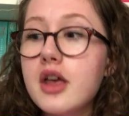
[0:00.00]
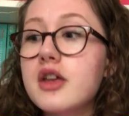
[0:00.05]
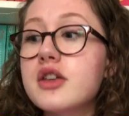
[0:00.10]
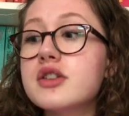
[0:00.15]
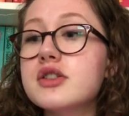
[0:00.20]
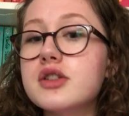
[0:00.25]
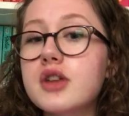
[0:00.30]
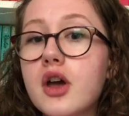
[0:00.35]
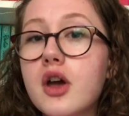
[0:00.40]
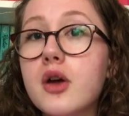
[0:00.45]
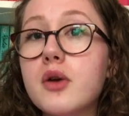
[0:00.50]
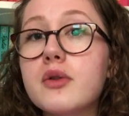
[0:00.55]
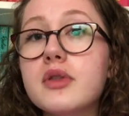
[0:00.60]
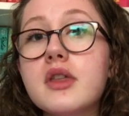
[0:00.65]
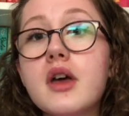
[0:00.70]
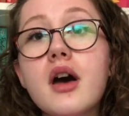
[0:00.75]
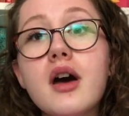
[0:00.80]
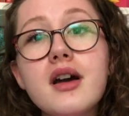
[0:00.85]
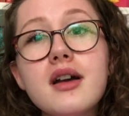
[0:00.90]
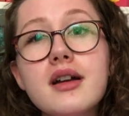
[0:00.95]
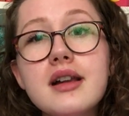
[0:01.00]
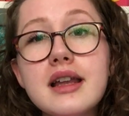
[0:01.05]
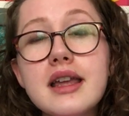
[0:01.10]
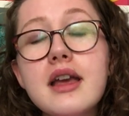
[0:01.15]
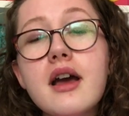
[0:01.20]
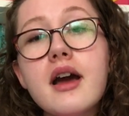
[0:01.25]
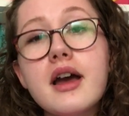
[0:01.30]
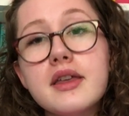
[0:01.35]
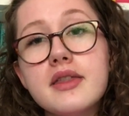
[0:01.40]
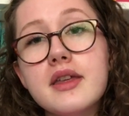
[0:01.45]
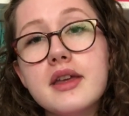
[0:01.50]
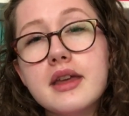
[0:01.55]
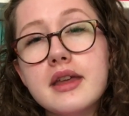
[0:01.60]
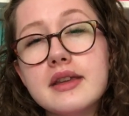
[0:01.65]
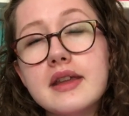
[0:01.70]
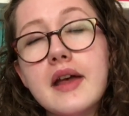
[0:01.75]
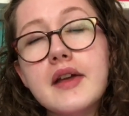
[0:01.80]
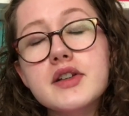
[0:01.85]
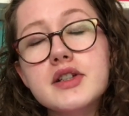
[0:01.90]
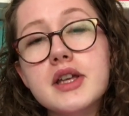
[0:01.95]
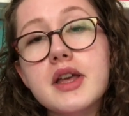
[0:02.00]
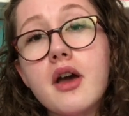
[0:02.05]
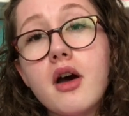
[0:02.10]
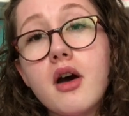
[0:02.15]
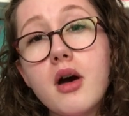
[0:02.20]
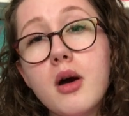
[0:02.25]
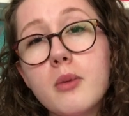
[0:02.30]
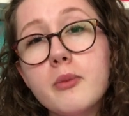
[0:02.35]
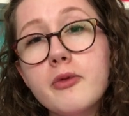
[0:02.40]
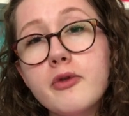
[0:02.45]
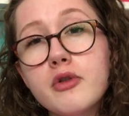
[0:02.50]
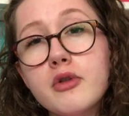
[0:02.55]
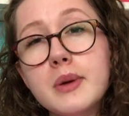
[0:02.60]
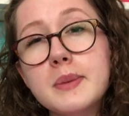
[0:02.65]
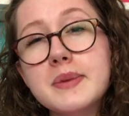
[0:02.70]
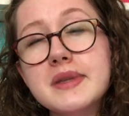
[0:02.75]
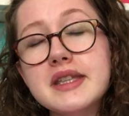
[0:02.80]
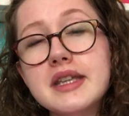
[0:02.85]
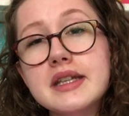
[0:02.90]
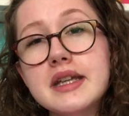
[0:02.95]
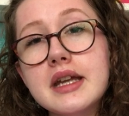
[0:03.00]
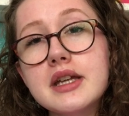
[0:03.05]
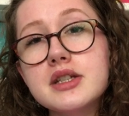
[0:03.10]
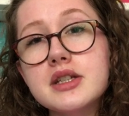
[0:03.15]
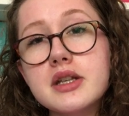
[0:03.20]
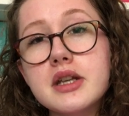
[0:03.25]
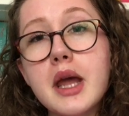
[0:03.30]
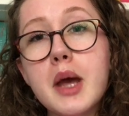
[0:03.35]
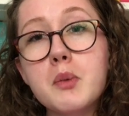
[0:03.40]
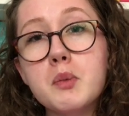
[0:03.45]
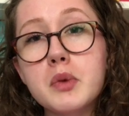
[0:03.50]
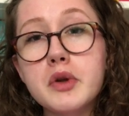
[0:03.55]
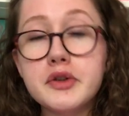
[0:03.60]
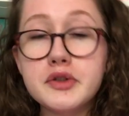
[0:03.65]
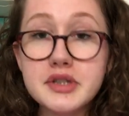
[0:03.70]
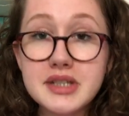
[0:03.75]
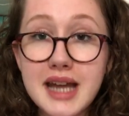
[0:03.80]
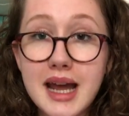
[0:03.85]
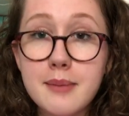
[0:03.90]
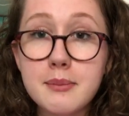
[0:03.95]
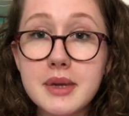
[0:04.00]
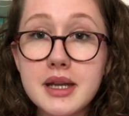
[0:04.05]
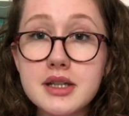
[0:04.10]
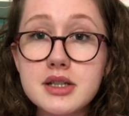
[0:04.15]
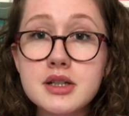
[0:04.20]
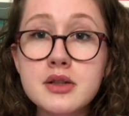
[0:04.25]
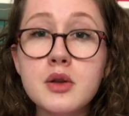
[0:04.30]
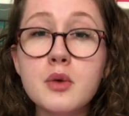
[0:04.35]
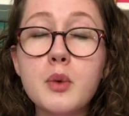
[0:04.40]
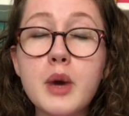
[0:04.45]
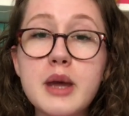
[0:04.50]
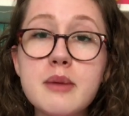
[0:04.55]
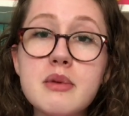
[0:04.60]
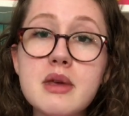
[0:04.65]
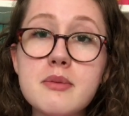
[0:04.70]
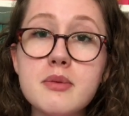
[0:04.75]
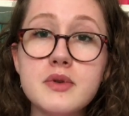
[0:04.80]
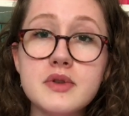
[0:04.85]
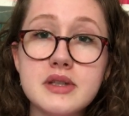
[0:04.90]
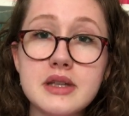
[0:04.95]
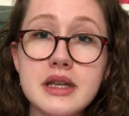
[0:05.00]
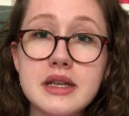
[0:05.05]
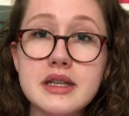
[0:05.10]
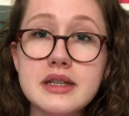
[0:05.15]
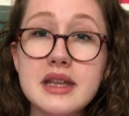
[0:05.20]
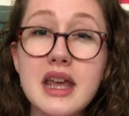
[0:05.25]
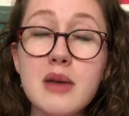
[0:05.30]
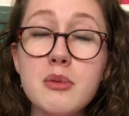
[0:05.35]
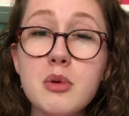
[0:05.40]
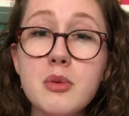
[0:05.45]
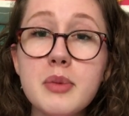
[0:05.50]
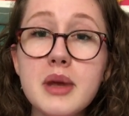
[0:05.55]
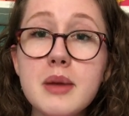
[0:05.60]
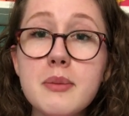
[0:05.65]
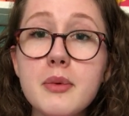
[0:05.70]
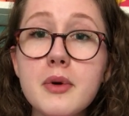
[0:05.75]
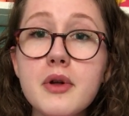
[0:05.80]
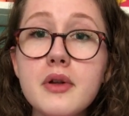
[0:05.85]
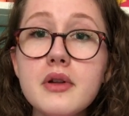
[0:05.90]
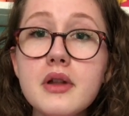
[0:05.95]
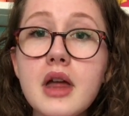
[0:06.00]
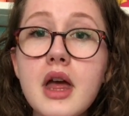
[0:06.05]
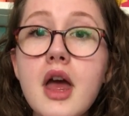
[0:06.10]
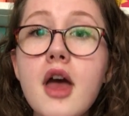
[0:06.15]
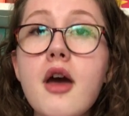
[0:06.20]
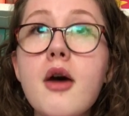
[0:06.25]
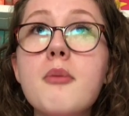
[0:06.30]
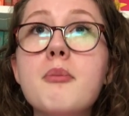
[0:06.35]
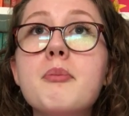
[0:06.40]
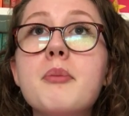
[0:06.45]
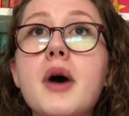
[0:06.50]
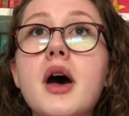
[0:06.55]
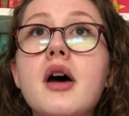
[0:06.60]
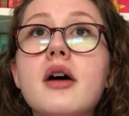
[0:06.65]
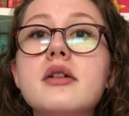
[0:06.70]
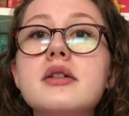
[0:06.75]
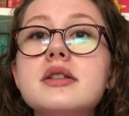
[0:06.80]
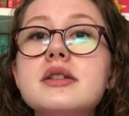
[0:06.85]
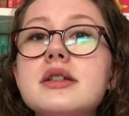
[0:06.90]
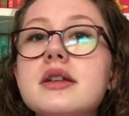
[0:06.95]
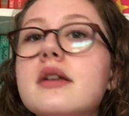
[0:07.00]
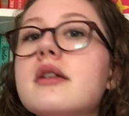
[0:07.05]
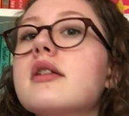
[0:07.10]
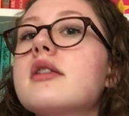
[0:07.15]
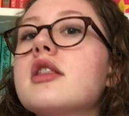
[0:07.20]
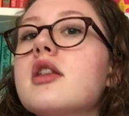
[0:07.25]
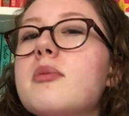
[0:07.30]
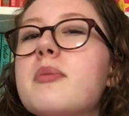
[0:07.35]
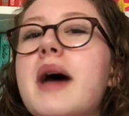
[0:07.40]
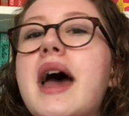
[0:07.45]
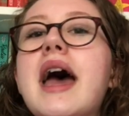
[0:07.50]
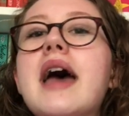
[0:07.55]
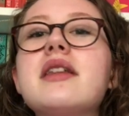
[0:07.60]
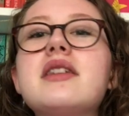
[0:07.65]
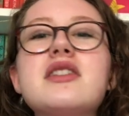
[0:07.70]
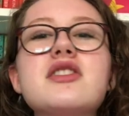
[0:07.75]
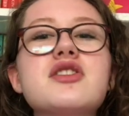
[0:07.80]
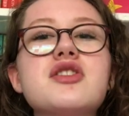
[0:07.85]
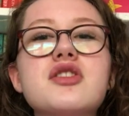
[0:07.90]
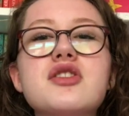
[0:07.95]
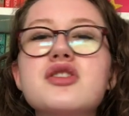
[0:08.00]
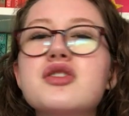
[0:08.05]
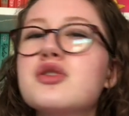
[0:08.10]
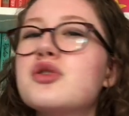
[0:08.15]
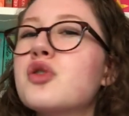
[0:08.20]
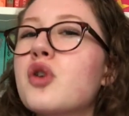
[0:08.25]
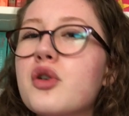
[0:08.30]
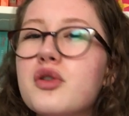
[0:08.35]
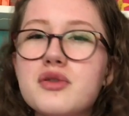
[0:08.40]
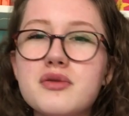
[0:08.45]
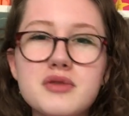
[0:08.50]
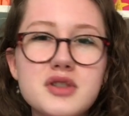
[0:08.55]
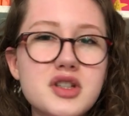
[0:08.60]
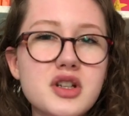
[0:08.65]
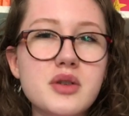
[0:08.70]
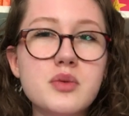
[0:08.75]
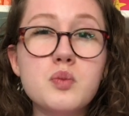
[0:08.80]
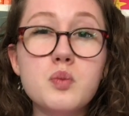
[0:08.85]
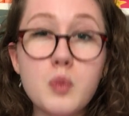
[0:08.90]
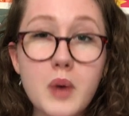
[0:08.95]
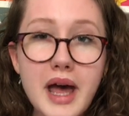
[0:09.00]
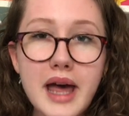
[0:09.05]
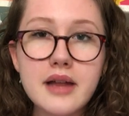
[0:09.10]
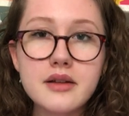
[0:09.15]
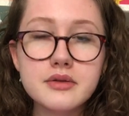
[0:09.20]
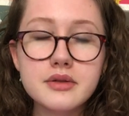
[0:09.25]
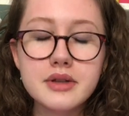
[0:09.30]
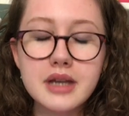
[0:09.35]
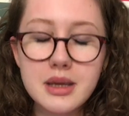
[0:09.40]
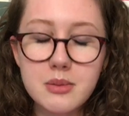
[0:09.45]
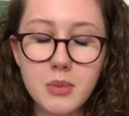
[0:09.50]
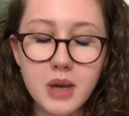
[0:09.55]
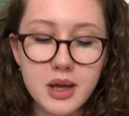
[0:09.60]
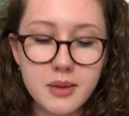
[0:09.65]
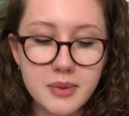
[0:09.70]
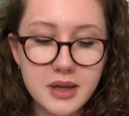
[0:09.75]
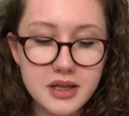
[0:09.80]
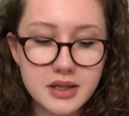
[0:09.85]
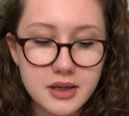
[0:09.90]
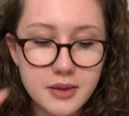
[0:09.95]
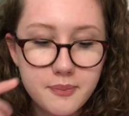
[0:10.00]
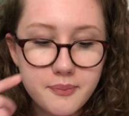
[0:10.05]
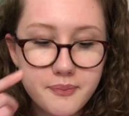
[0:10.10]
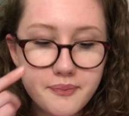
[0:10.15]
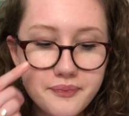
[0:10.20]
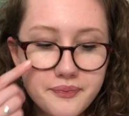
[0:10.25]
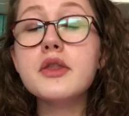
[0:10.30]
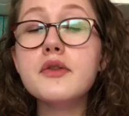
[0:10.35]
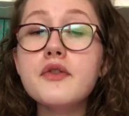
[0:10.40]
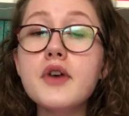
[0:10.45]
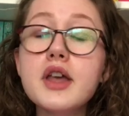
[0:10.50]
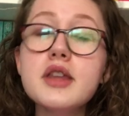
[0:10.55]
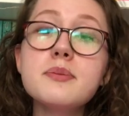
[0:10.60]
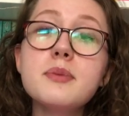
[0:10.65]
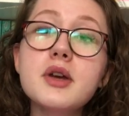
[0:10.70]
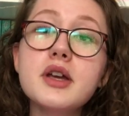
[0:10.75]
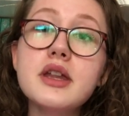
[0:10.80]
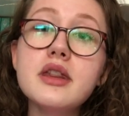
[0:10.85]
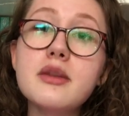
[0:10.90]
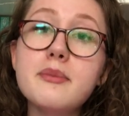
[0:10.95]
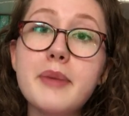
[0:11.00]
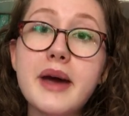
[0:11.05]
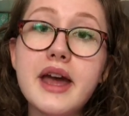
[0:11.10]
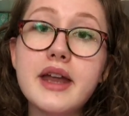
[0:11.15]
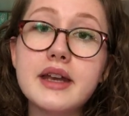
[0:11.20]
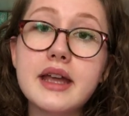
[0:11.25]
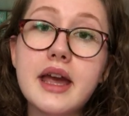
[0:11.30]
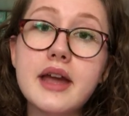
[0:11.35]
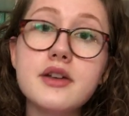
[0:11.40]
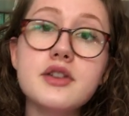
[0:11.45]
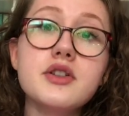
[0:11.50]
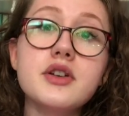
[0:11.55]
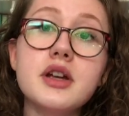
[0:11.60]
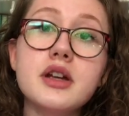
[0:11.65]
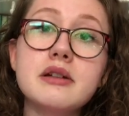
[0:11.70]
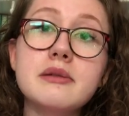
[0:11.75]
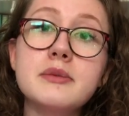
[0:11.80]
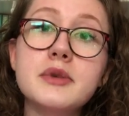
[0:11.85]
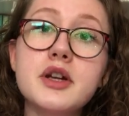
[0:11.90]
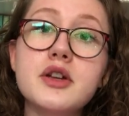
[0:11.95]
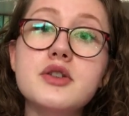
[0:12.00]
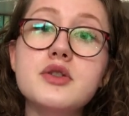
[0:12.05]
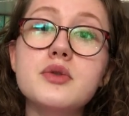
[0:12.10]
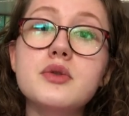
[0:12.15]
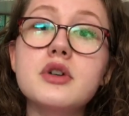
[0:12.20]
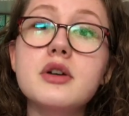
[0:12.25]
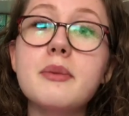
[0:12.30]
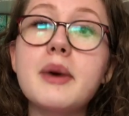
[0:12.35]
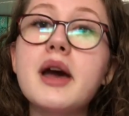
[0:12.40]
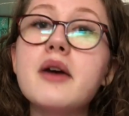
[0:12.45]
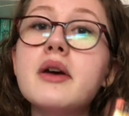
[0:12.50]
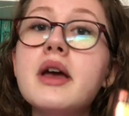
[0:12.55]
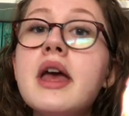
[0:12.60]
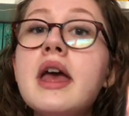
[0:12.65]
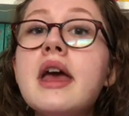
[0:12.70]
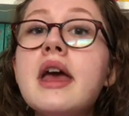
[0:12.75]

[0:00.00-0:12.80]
So the ugly I think is actually harmful representation and will damage the way people see disabled people, but the bad is just not done well, in my opinion. The first book in the bad category I'm going to talk about